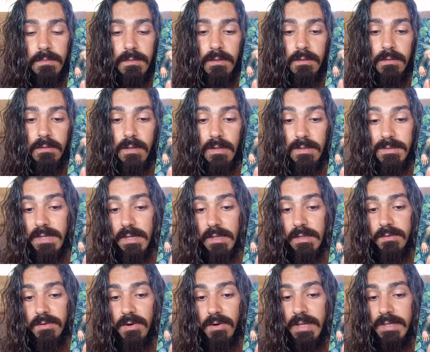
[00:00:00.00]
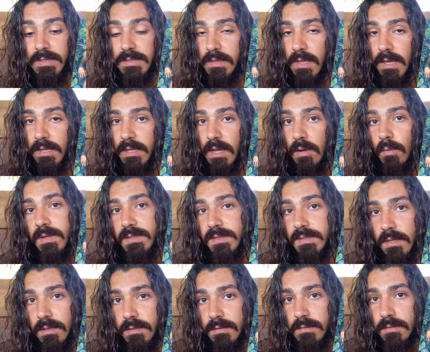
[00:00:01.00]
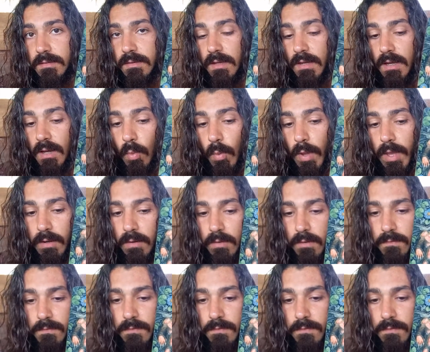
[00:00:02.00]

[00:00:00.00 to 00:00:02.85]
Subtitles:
toxic traits that I was not aware of.